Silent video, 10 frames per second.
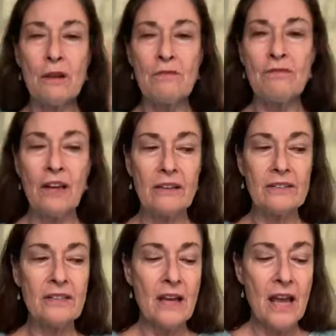my
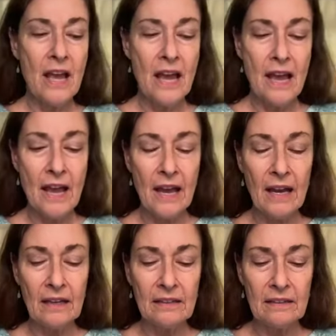face
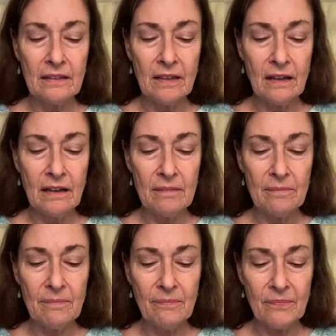and
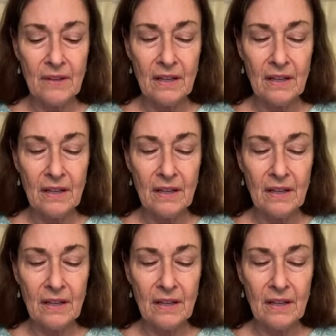um